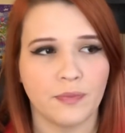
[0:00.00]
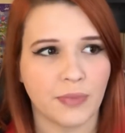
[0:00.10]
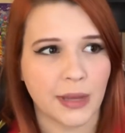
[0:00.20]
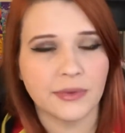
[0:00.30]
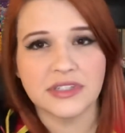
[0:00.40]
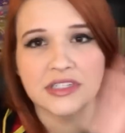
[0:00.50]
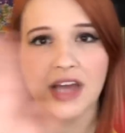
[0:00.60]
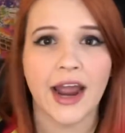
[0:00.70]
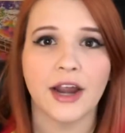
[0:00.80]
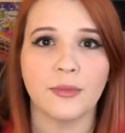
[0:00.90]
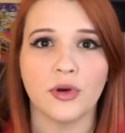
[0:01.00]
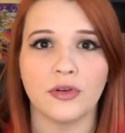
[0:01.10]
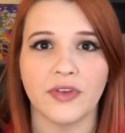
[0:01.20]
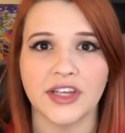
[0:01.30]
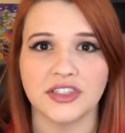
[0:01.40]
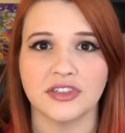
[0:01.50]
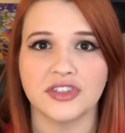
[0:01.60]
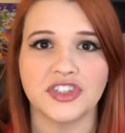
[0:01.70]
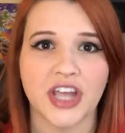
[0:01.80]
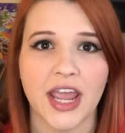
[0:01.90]
people's entire
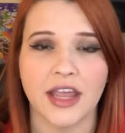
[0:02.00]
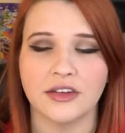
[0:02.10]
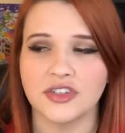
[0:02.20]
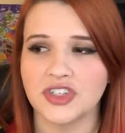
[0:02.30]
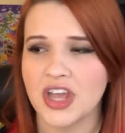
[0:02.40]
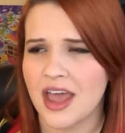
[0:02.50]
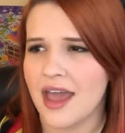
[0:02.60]
motivations change.